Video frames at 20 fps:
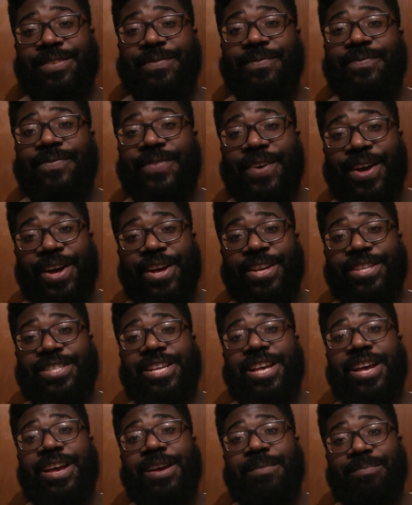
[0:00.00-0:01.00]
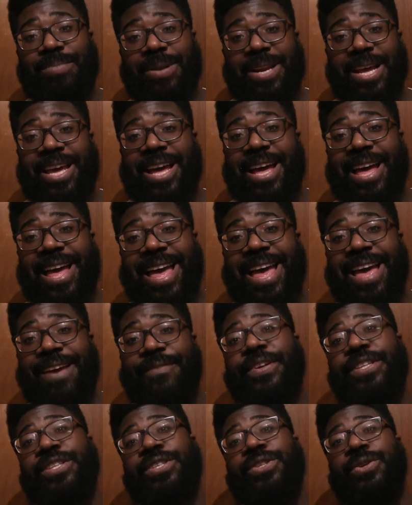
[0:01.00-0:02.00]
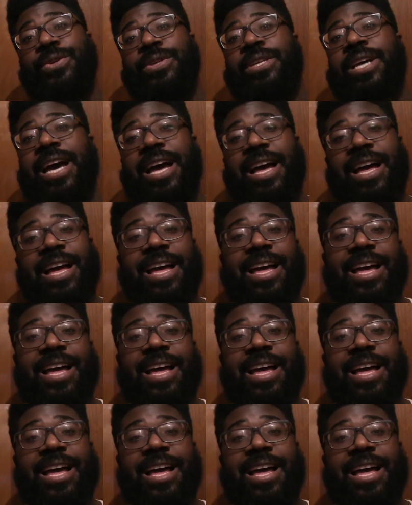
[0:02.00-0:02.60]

The first player ever to do that